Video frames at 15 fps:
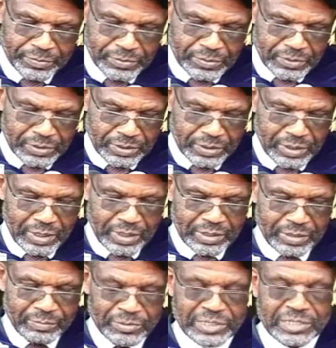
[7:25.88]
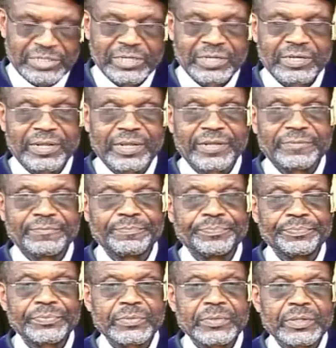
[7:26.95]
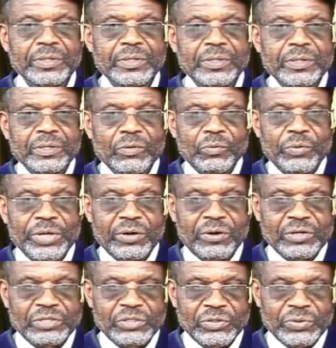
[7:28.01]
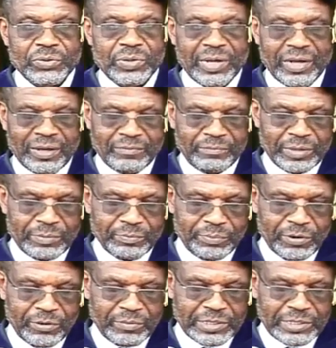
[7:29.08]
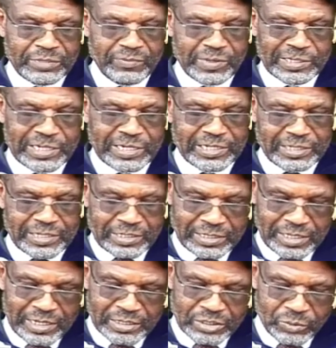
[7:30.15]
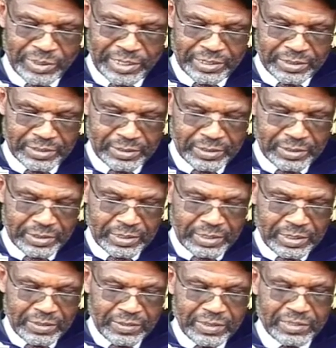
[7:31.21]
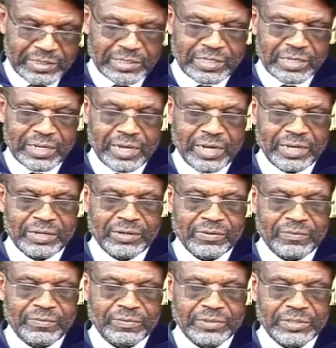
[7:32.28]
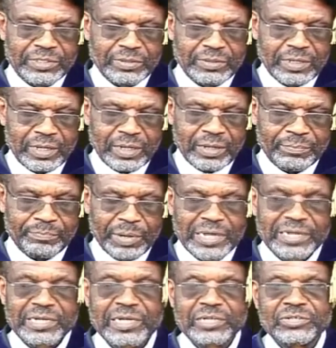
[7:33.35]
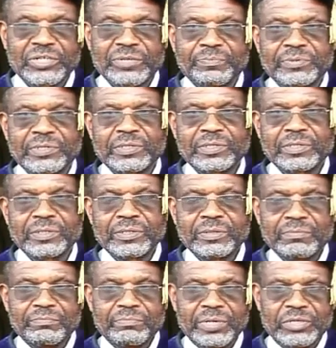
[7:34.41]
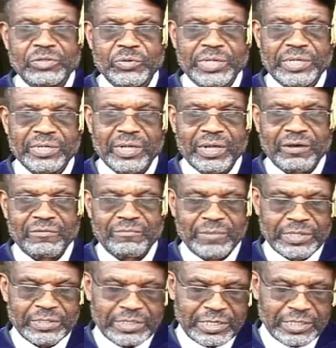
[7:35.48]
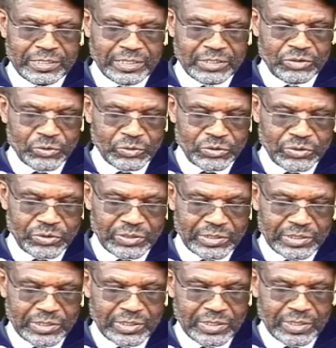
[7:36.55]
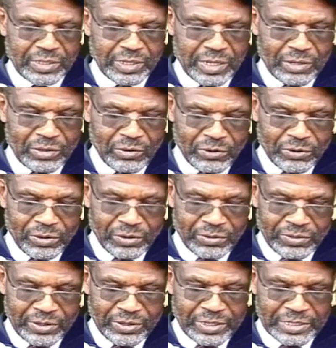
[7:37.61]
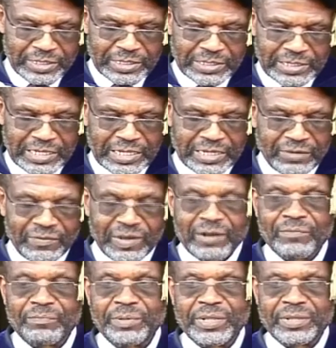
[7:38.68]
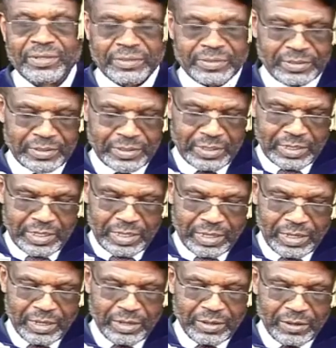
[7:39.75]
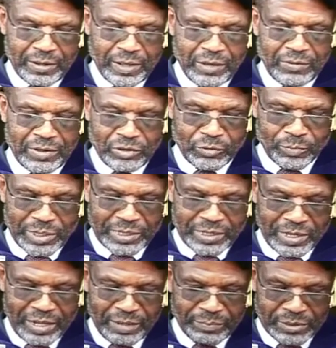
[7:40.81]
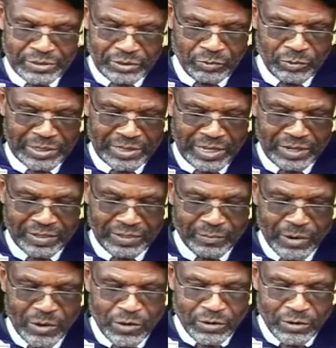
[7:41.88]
Mutitande. We also have been promised facilities elsewhere. This is the kind of partnerships between government institutions and local authorities in developing our human capital. We thank them all.